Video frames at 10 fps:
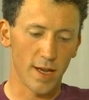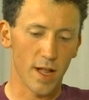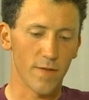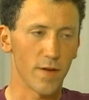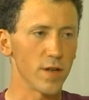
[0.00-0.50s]

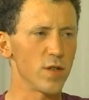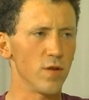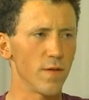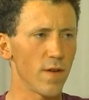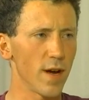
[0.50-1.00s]
Calaveras
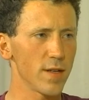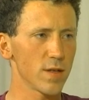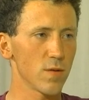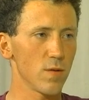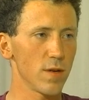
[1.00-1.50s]
Unified
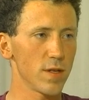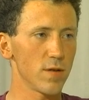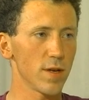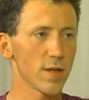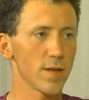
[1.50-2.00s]
School
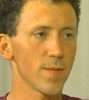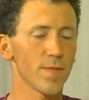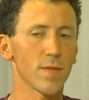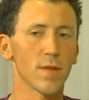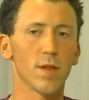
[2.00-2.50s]
District.
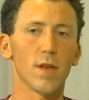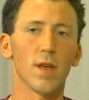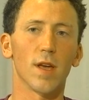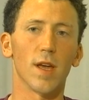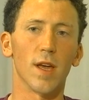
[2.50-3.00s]
Uh -huh.
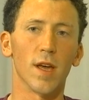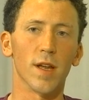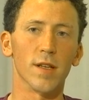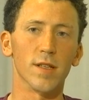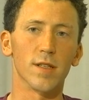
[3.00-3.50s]

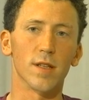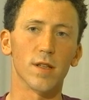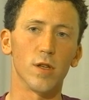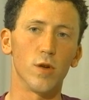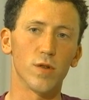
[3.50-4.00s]
And
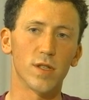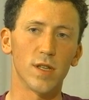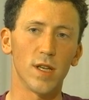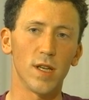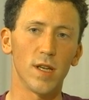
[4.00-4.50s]
the
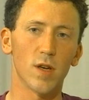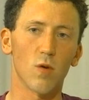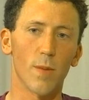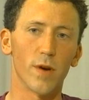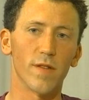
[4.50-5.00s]
UC
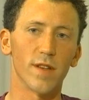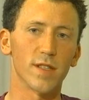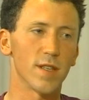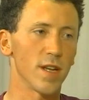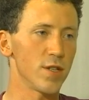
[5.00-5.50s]
Cooperative
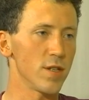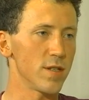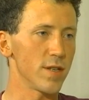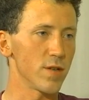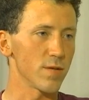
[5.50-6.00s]
Extension
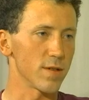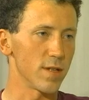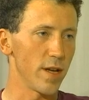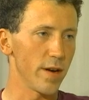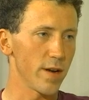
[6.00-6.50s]
Central
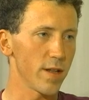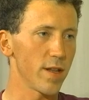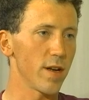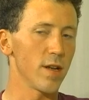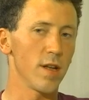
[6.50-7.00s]
Sierra,
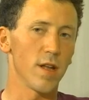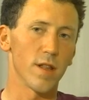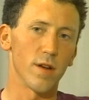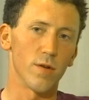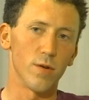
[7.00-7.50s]
their,
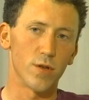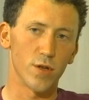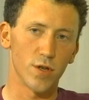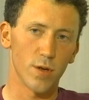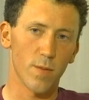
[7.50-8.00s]
their
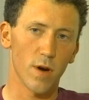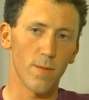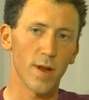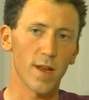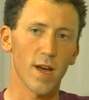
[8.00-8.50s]
nutrition
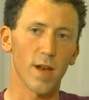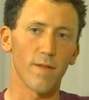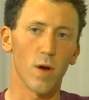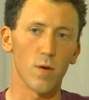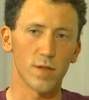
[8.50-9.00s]
department kind
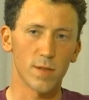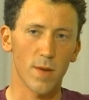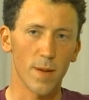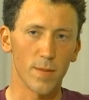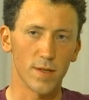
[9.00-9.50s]
of hosts
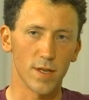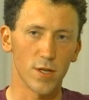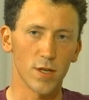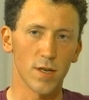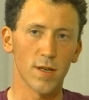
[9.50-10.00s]
my
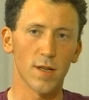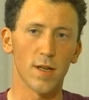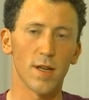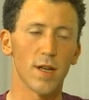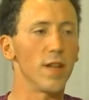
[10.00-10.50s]
position,
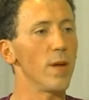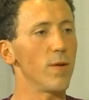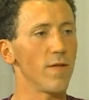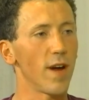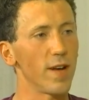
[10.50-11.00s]
and they
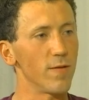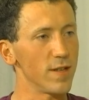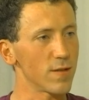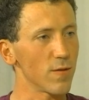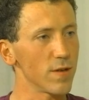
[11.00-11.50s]
provide
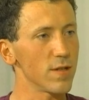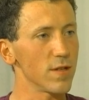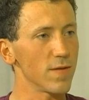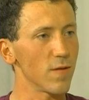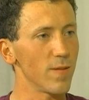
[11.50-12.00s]

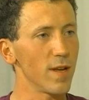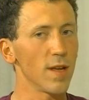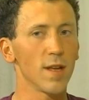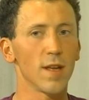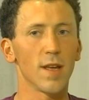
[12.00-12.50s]
resources for
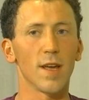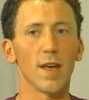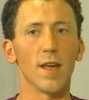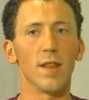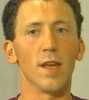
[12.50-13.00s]
me
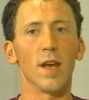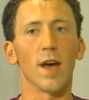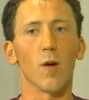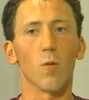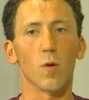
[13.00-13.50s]
and
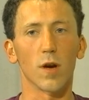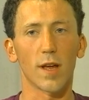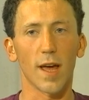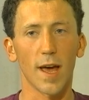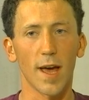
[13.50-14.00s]
then I
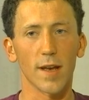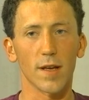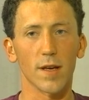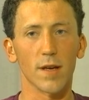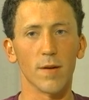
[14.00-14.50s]
work
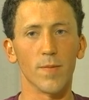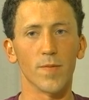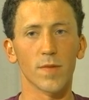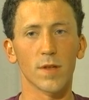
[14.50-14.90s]
at um,